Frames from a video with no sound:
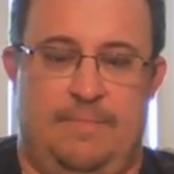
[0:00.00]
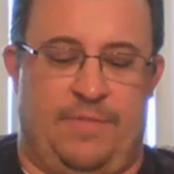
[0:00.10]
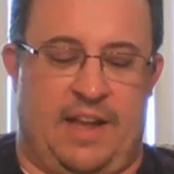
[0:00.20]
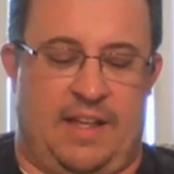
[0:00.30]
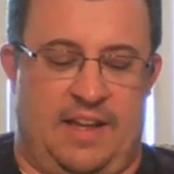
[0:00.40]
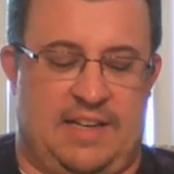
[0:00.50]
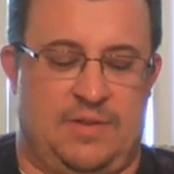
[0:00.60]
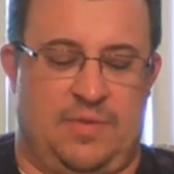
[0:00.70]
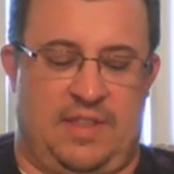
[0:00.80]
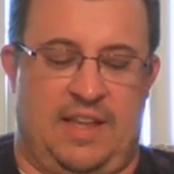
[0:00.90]
A lot of times
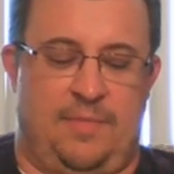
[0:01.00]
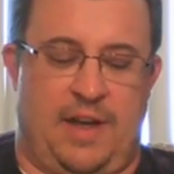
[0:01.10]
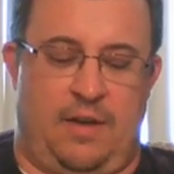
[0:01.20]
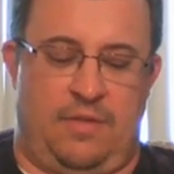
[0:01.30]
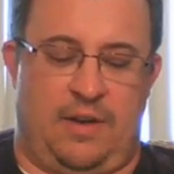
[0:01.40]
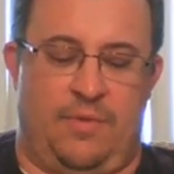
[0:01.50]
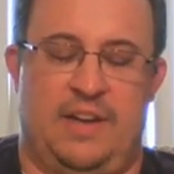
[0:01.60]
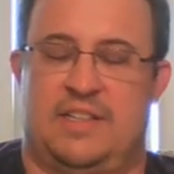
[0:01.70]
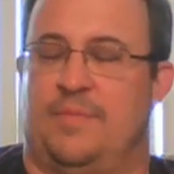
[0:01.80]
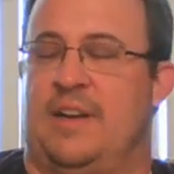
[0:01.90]
when we think about like reading
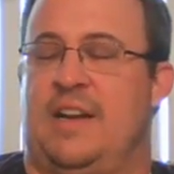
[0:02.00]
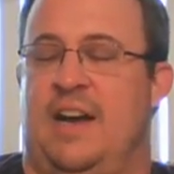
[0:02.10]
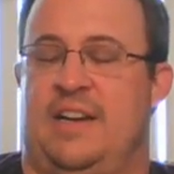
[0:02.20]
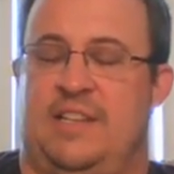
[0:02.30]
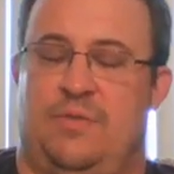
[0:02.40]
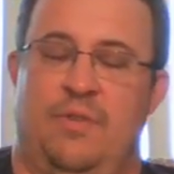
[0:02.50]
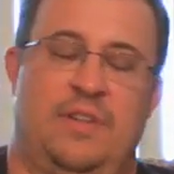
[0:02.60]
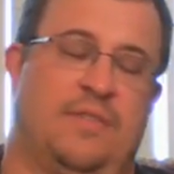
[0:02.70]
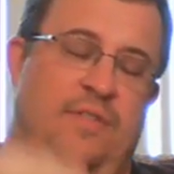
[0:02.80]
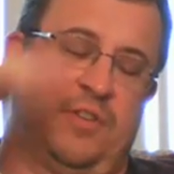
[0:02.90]
something in context, we read
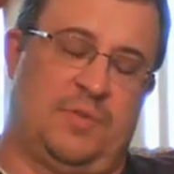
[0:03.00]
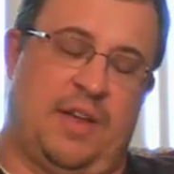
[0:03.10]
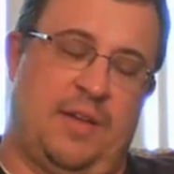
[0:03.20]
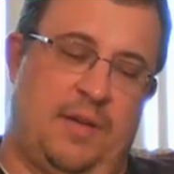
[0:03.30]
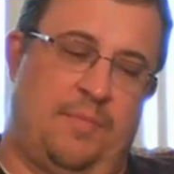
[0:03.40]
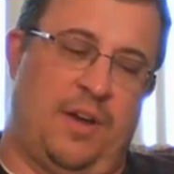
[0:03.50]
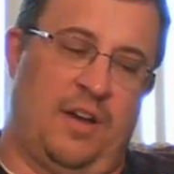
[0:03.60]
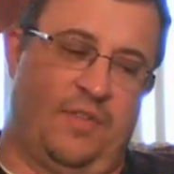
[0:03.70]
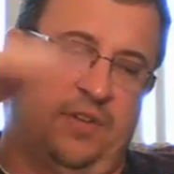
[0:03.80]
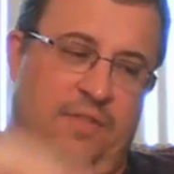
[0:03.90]
the verse
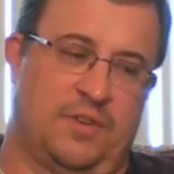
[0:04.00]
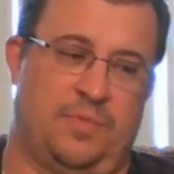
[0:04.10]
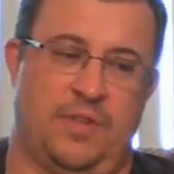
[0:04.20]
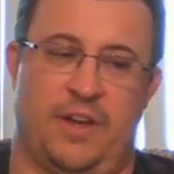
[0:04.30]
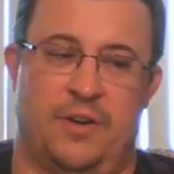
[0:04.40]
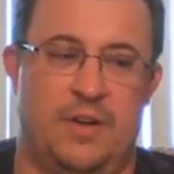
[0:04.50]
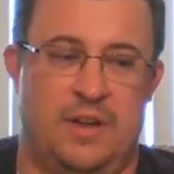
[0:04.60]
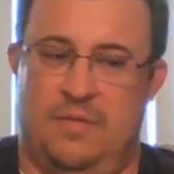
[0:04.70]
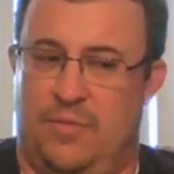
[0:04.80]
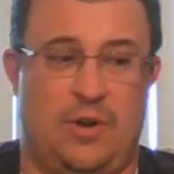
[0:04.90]
above and the verse below.
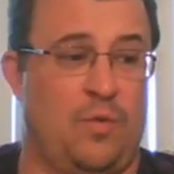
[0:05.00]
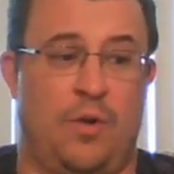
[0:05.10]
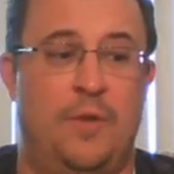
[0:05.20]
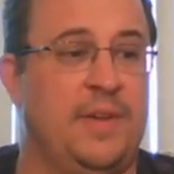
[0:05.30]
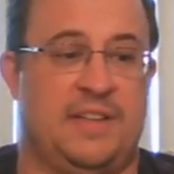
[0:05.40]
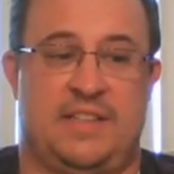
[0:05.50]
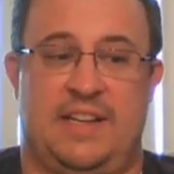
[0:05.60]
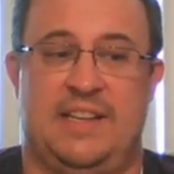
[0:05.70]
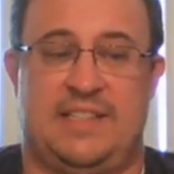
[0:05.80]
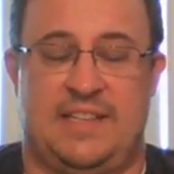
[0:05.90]
Look at Romans,
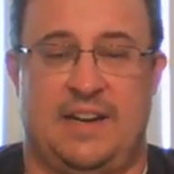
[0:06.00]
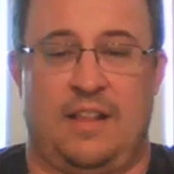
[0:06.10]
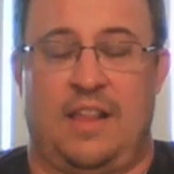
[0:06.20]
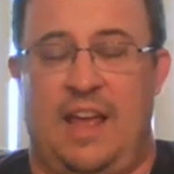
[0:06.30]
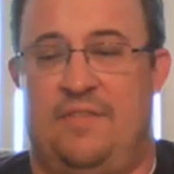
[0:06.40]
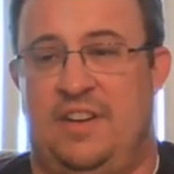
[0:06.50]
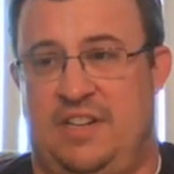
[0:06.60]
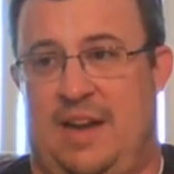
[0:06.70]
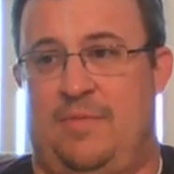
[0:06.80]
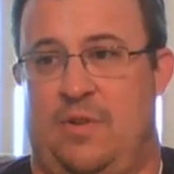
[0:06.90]
it's an 11
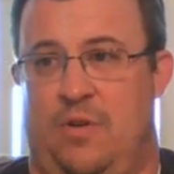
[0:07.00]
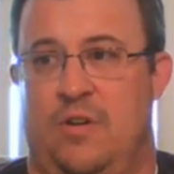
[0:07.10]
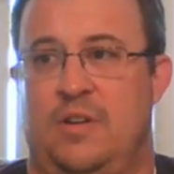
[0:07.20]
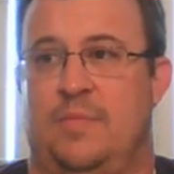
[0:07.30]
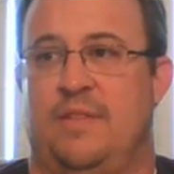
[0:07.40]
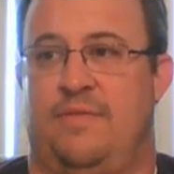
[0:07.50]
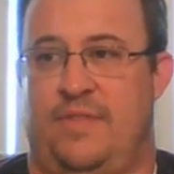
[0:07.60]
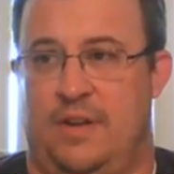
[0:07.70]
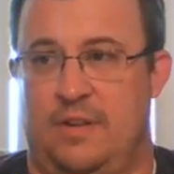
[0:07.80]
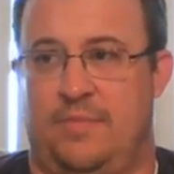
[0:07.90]
chapter argument
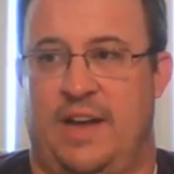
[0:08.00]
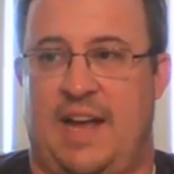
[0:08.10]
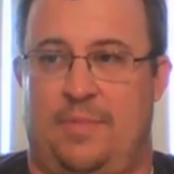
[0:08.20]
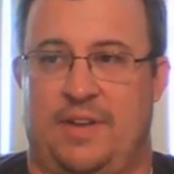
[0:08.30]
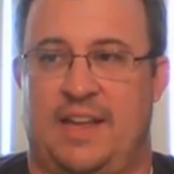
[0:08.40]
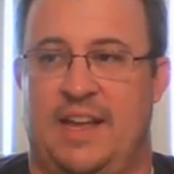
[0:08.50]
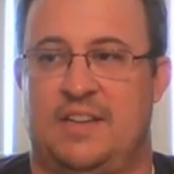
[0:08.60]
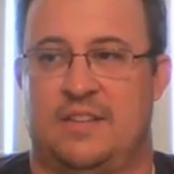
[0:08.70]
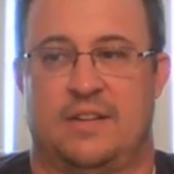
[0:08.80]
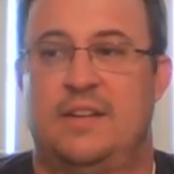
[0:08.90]
followed by application.